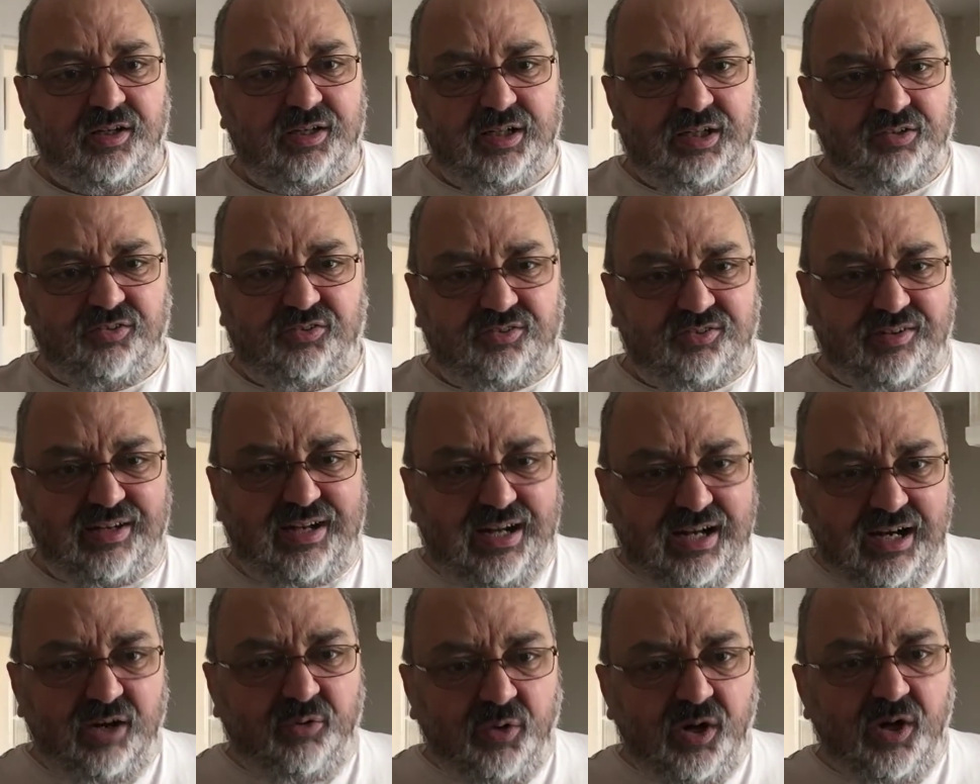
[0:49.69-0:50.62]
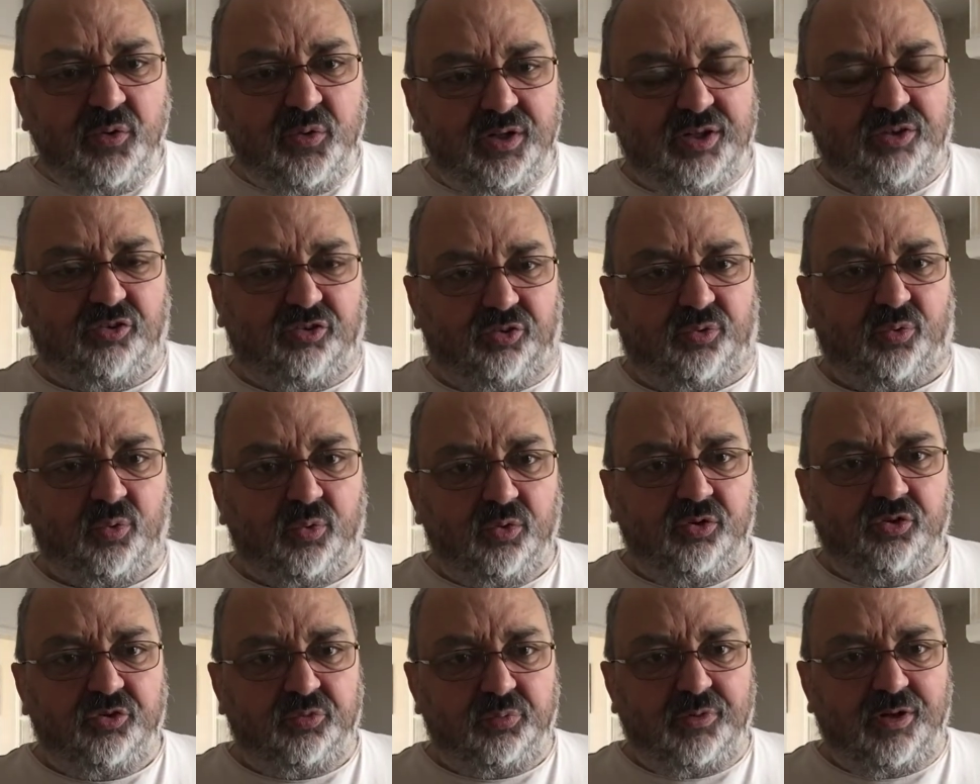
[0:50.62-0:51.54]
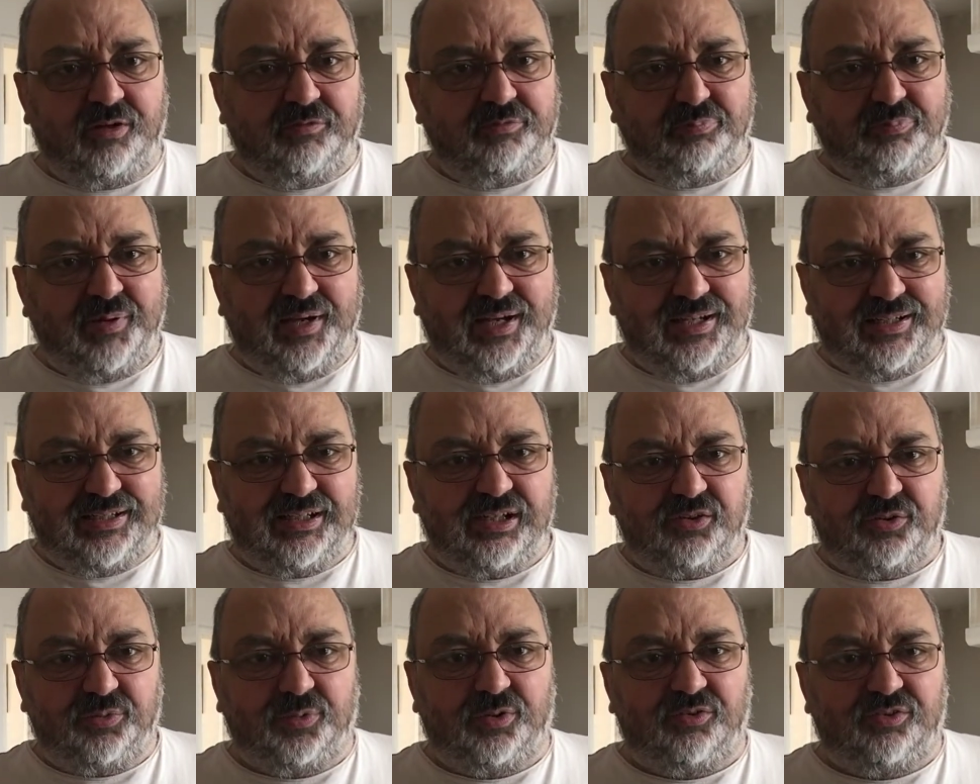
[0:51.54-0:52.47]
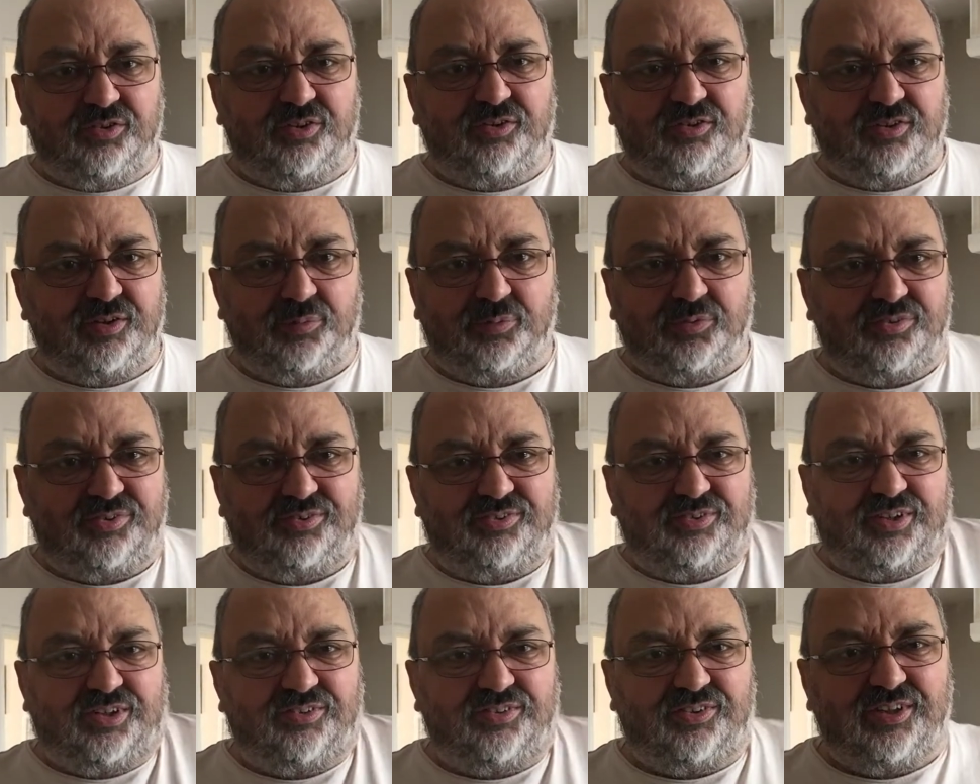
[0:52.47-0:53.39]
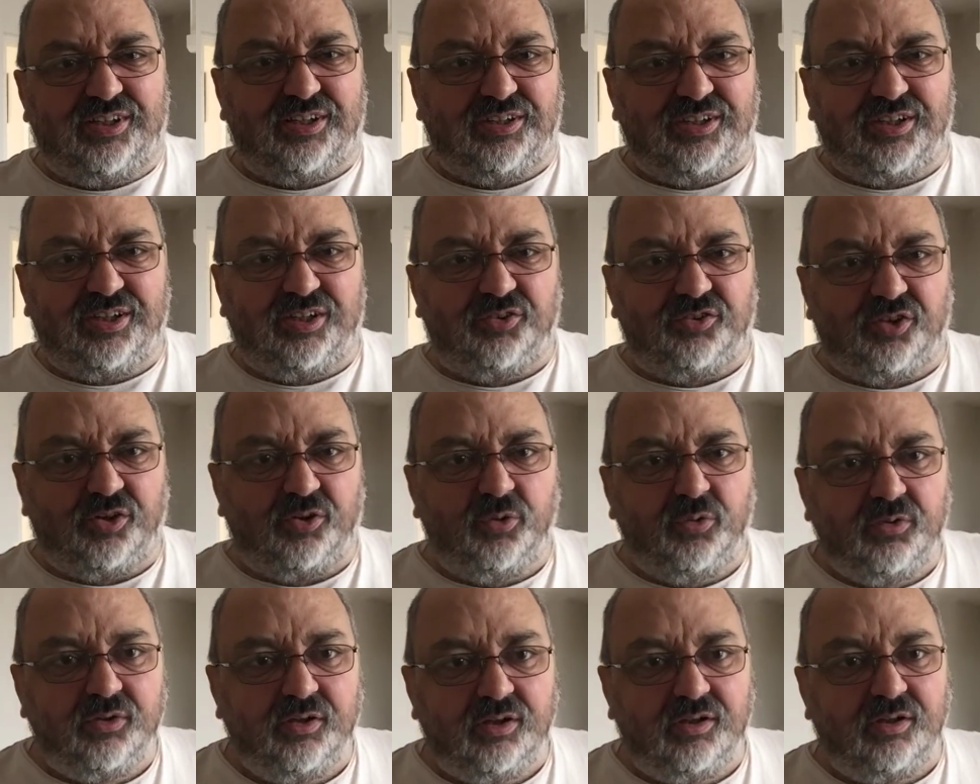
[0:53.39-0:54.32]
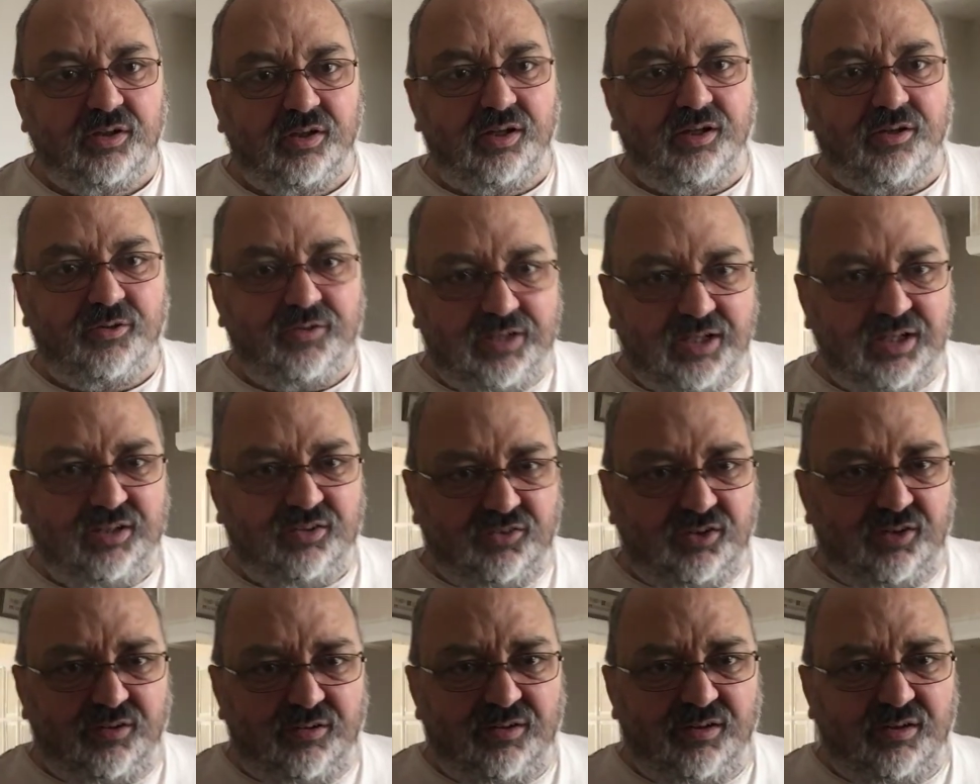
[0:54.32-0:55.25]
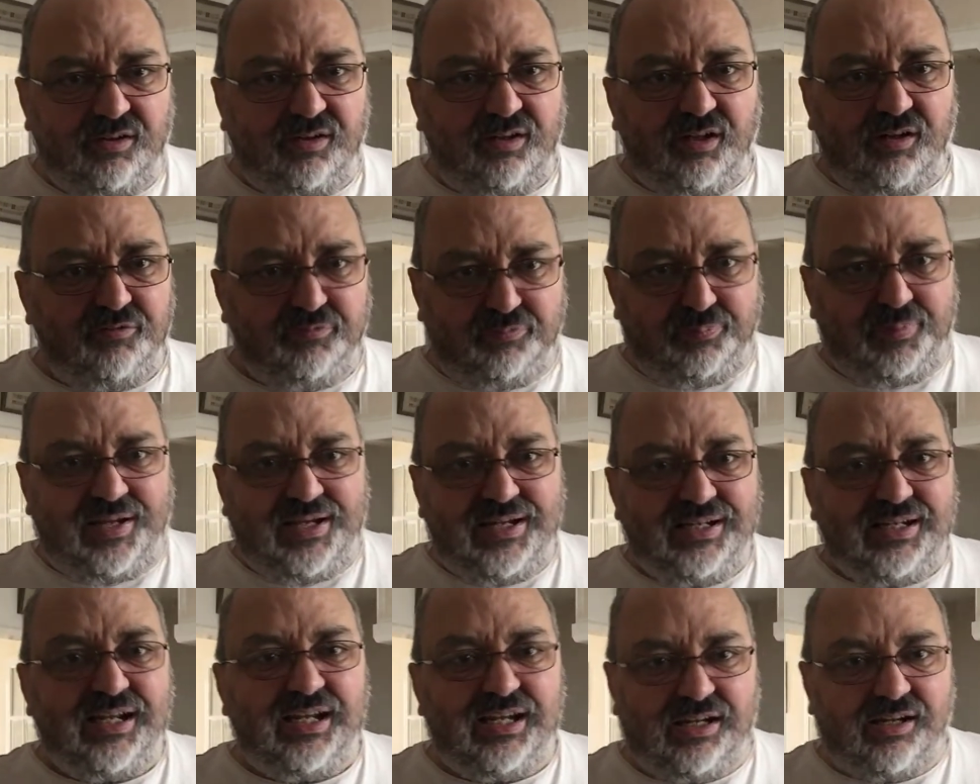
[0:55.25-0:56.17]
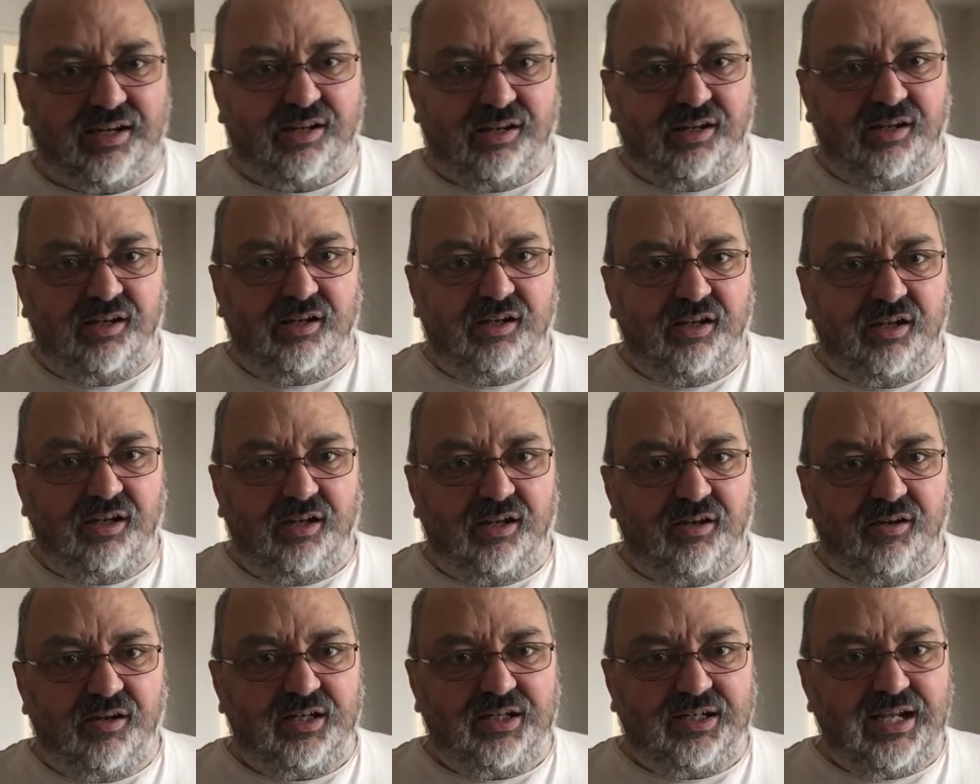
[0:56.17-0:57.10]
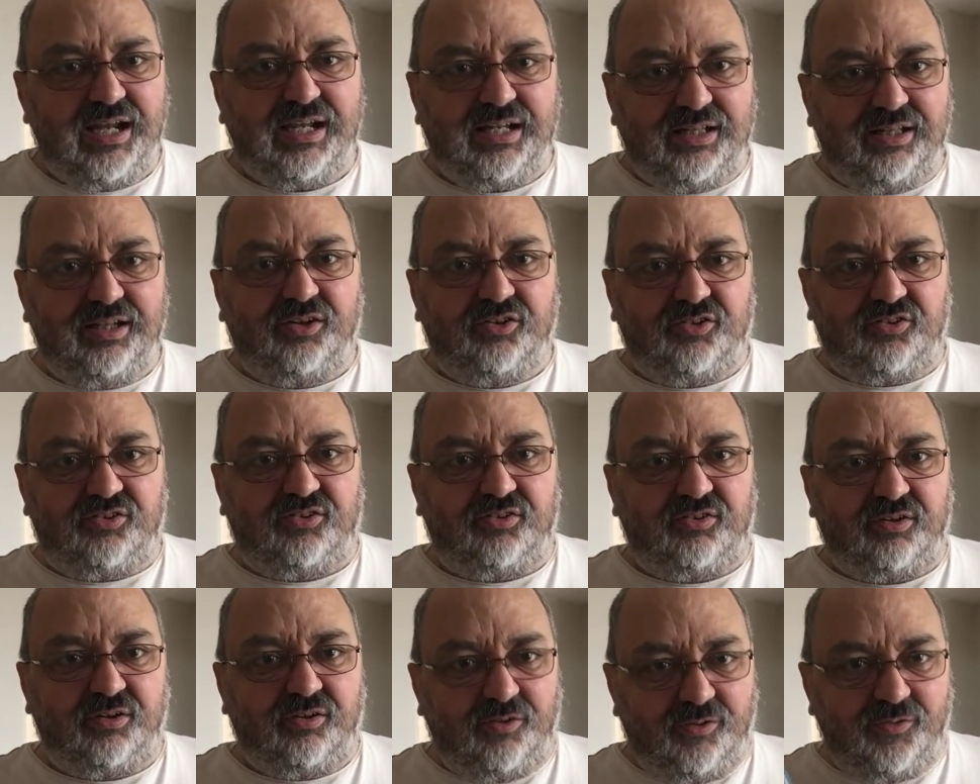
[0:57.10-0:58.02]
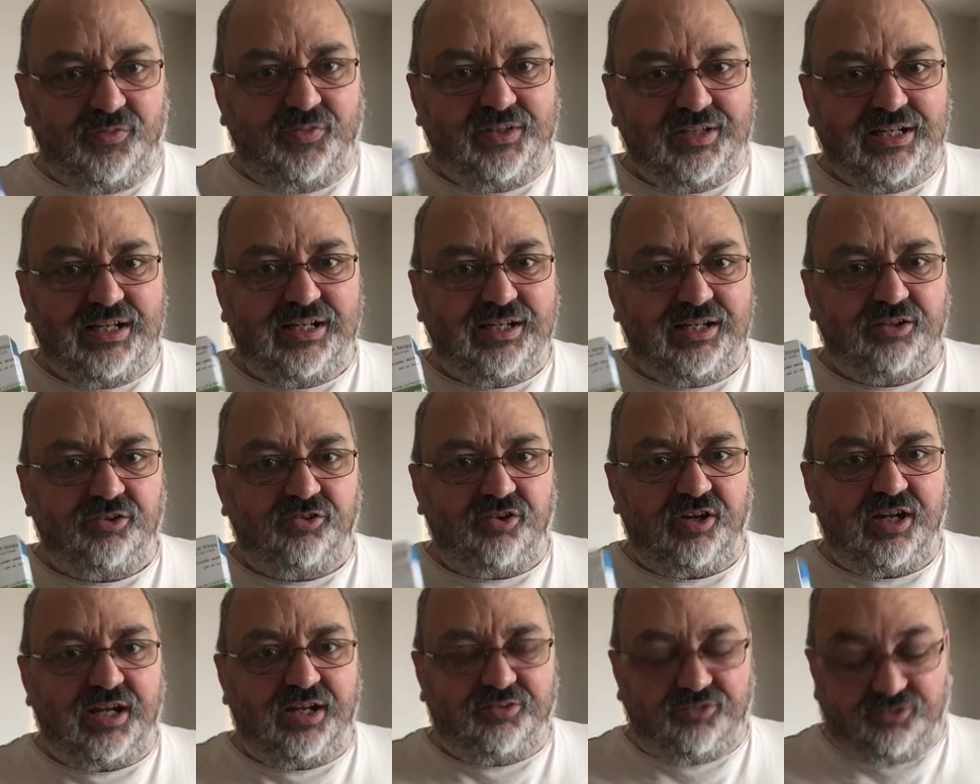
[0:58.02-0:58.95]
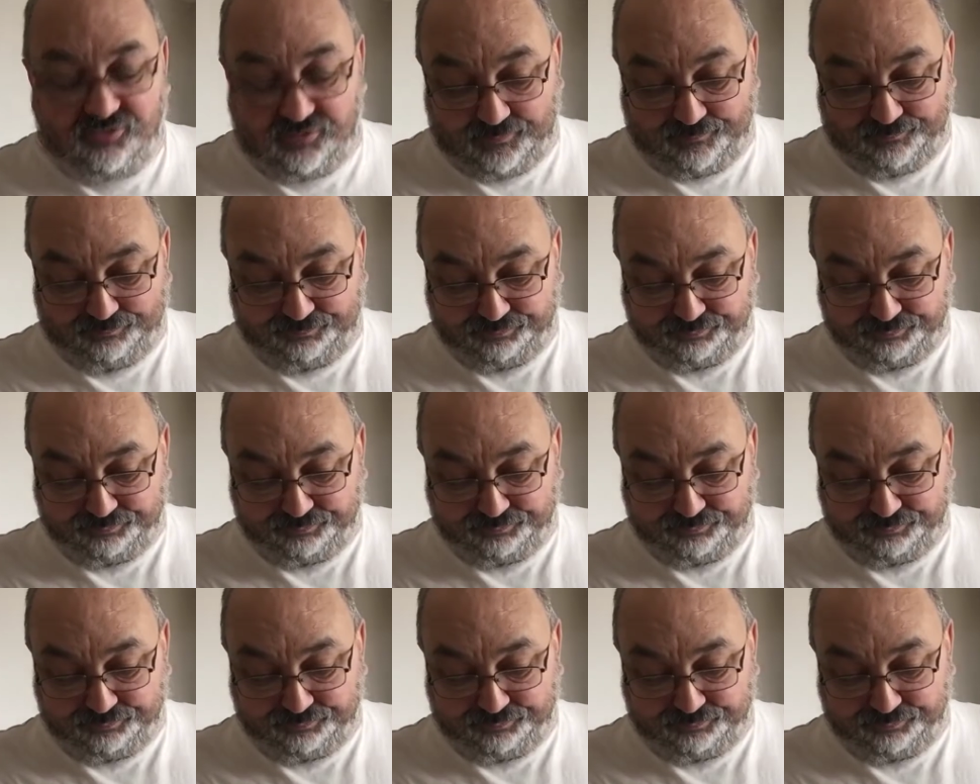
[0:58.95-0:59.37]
It's our own insurance. I've paid into it since I was 16 years old. Okay, so I've paid in. I get this on the NHS.